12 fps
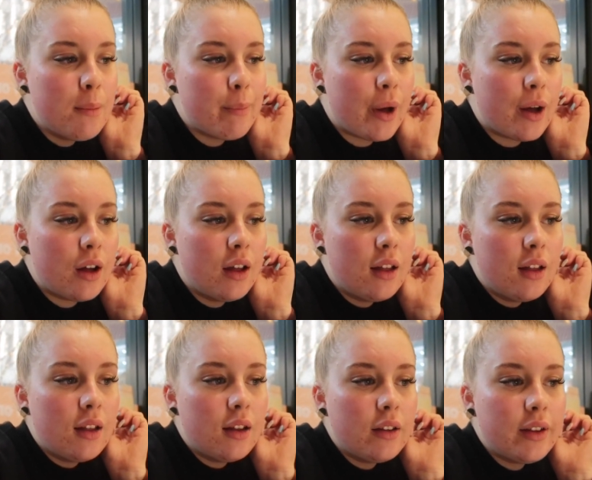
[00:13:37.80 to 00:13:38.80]
But
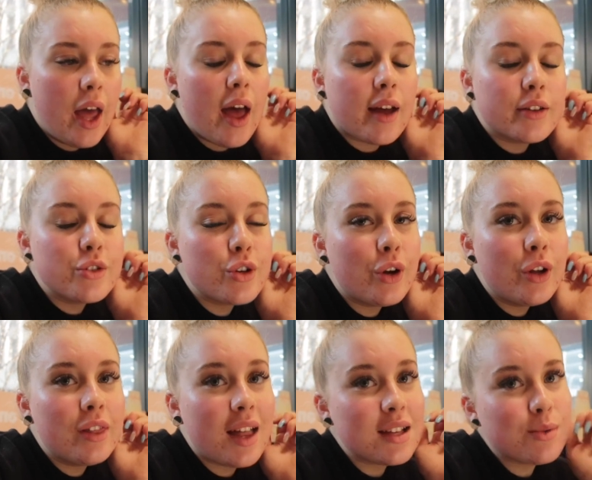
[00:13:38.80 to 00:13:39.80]
yeah,
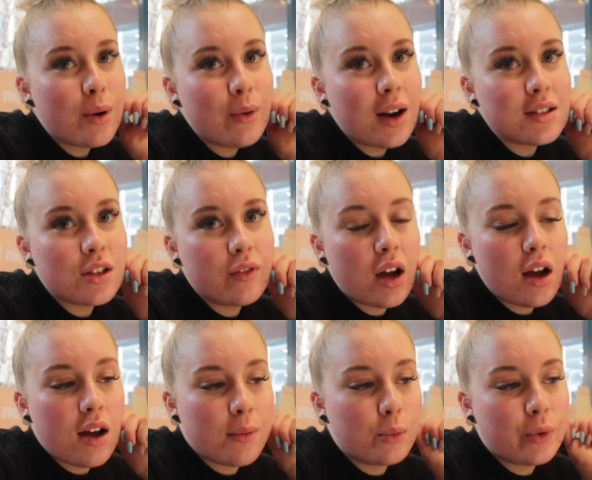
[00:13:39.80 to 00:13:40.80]
so that's where we're at so
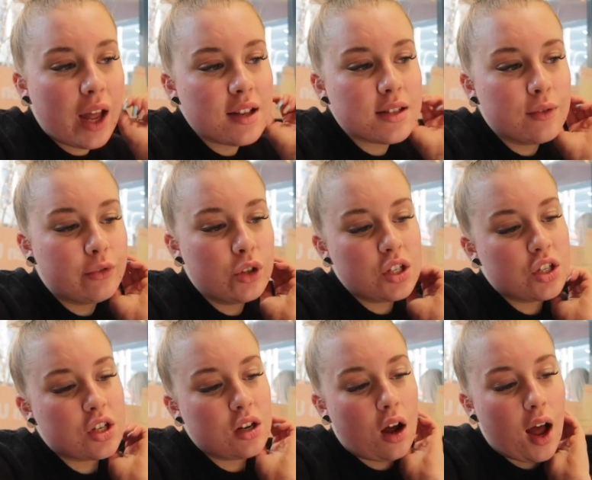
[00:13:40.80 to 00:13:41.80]
far. I'm going to get some footage
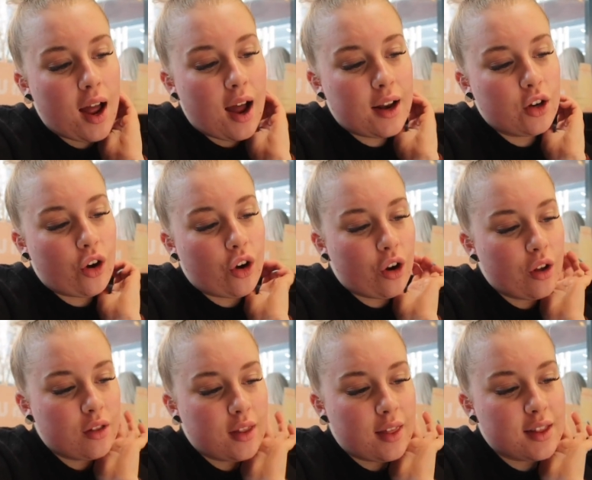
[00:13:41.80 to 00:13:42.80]
tonight. I know
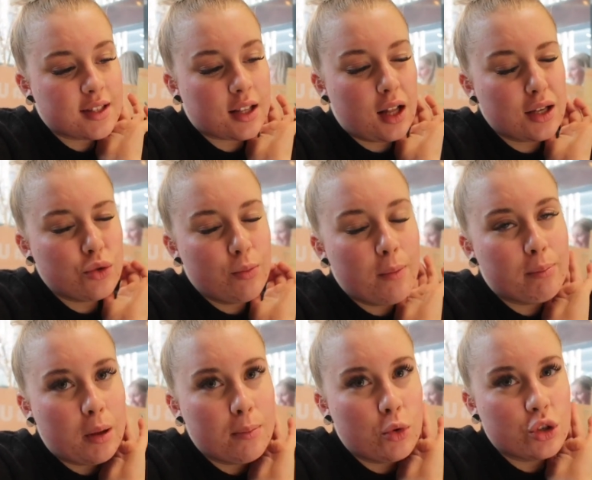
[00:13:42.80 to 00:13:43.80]
that this class will be a
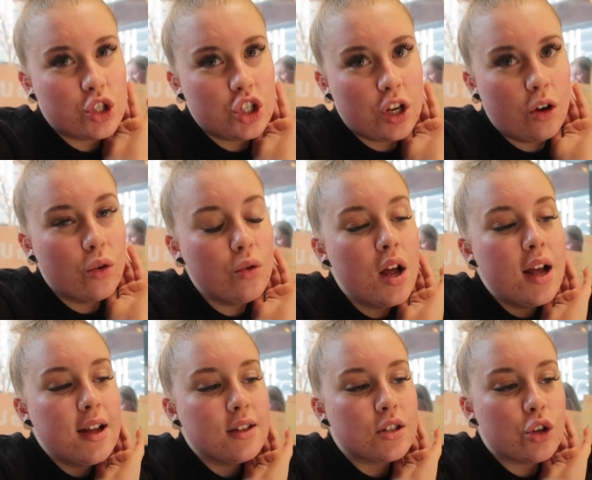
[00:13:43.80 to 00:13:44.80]
bit more
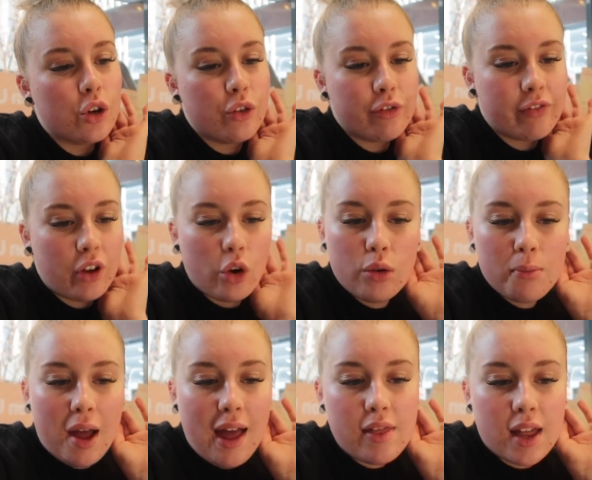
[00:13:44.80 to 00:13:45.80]
chill to
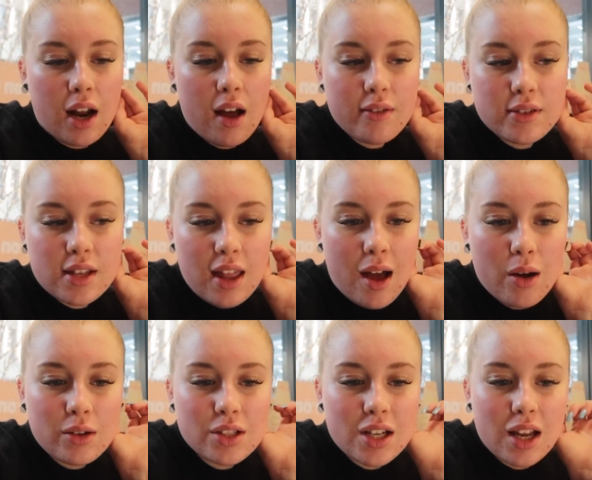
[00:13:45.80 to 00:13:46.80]
film, and then after
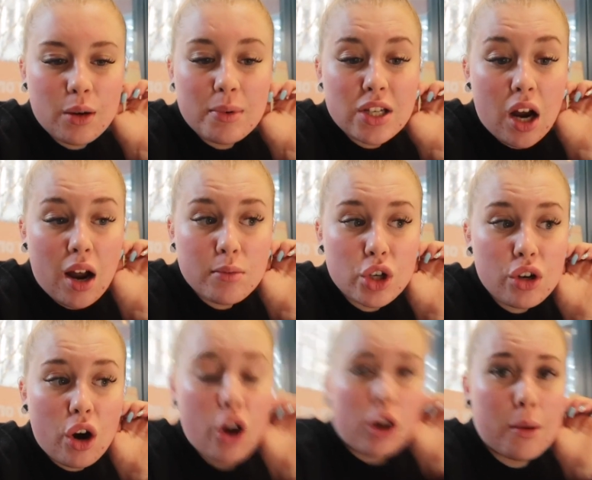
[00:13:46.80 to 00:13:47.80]
that it'll be time to
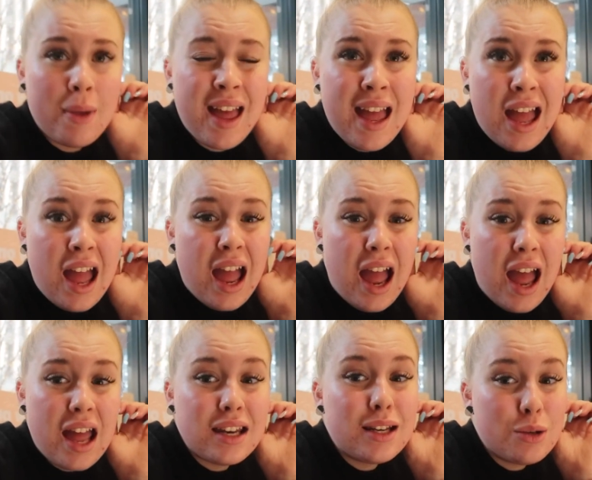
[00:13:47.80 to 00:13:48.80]
go home
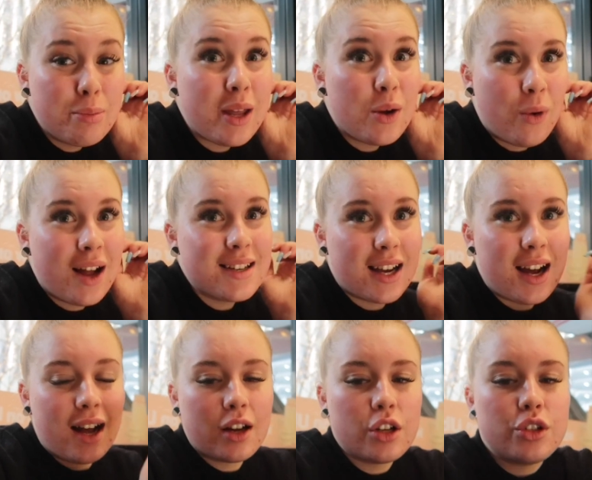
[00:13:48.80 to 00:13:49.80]
and it'll be quite
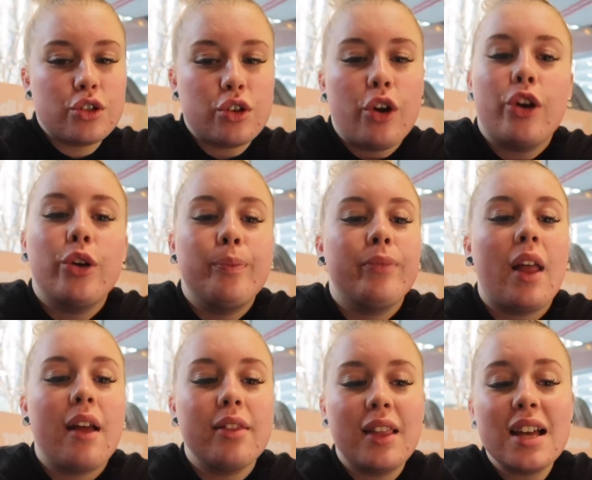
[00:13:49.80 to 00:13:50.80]
dark, so
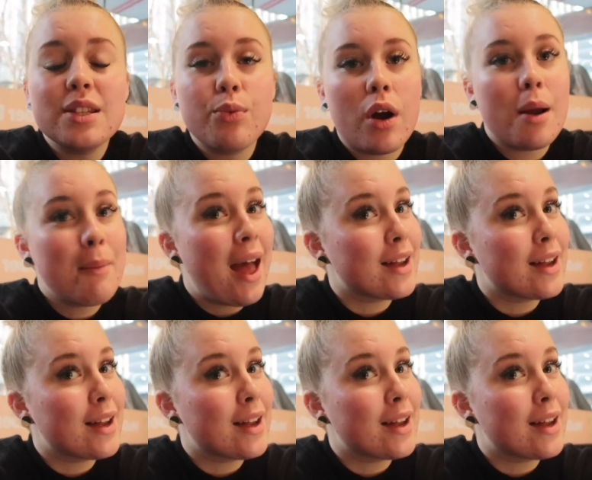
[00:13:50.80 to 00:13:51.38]
that's where I'm